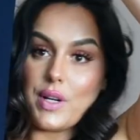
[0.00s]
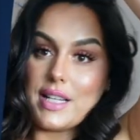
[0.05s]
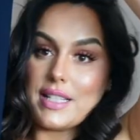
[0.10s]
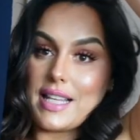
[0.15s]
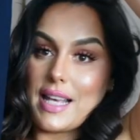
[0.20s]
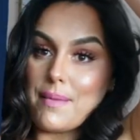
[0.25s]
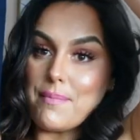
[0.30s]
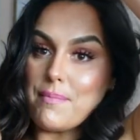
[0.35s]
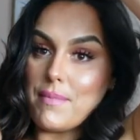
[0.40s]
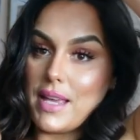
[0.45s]
it is
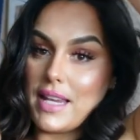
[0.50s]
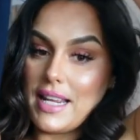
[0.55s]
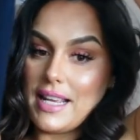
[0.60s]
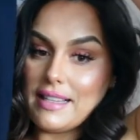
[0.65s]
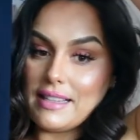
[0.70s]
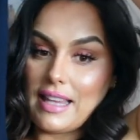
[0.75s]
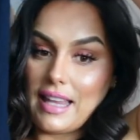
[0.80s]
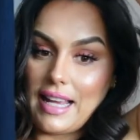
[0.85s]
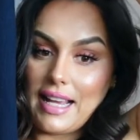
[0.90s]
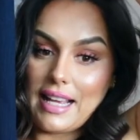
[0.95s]
a midi
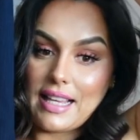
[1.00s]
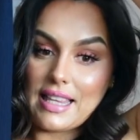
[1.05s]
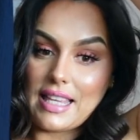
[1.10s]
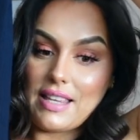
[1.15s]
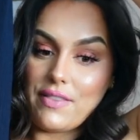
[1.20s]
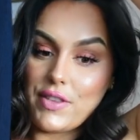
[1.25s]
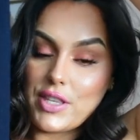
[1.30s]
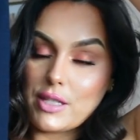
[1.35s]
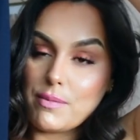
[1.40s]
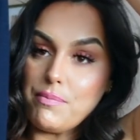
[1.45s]
length
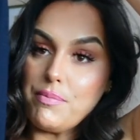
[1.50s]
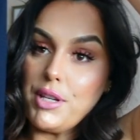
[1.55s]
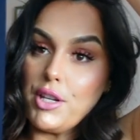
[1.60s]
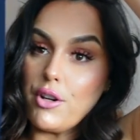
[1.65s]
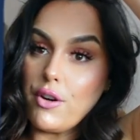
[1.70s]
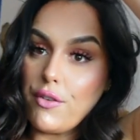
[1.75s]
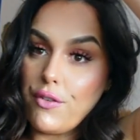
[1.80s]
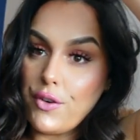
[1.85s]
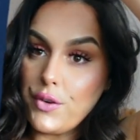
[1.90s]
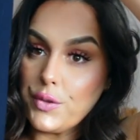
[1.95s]
in this
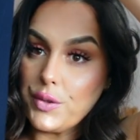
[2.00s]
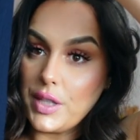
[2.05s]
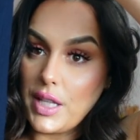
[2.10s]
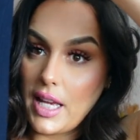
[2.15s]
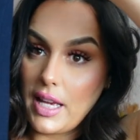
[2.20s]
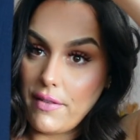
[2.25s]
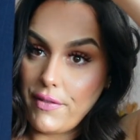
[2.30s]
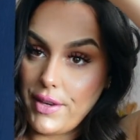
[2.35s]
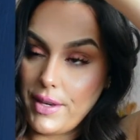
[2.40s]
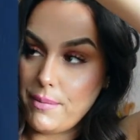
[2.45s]
beautiful
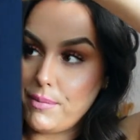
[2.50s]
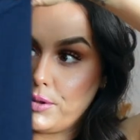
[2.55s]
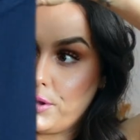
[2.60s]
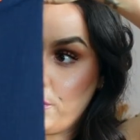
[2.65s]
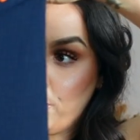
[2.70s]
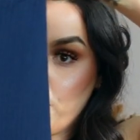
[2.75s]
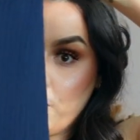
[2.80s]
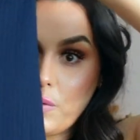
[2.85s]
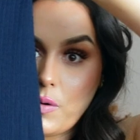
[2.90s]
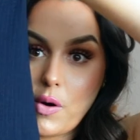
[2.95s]
navy
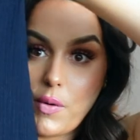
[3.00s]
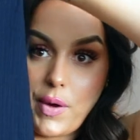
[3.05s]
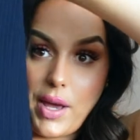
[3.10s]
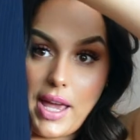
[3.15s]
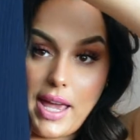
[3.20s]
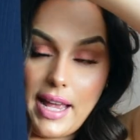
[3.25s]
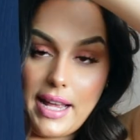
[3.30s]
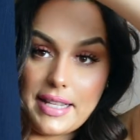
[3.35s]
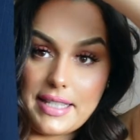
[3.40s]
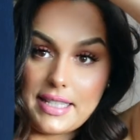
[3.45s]
blue,
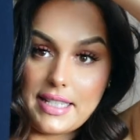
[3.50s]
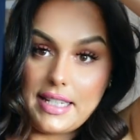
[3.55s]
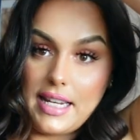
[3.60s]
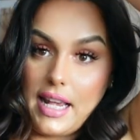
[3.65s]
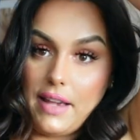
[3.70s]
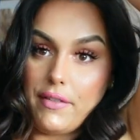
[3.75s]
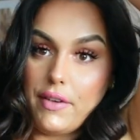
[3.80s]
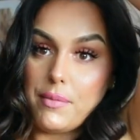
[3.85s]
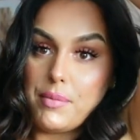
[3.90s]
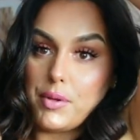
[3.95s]
okay? It's a
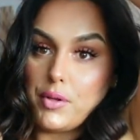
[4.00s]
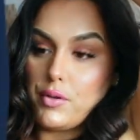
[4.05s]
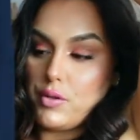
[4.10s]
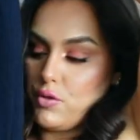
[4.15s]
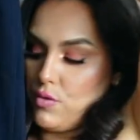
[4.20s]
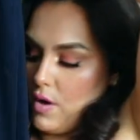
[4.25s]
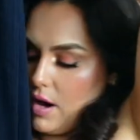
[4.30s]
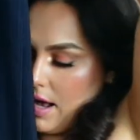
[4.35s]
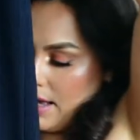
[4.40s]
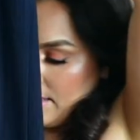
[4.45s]
navy blue
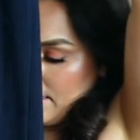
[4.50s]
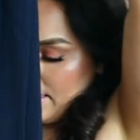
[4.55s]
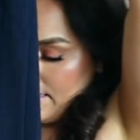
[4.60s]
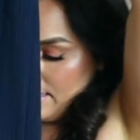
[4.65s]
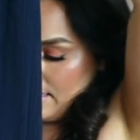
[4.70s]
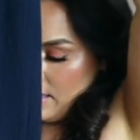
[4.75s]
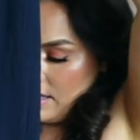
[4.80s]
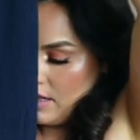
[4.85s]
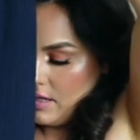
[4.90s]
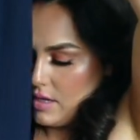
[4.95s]

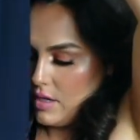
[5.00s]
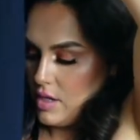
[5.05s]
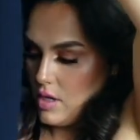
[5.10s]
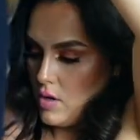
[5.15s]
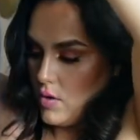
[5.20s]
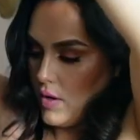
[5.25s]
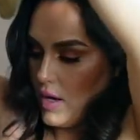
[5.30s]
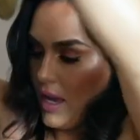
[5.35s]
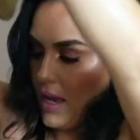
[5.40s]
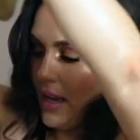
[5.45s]
dress,
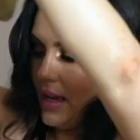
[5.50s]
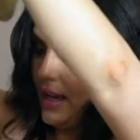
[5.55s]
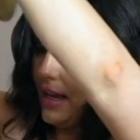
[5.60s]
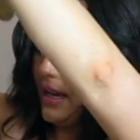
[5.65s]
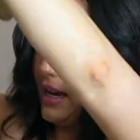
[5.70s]
okay?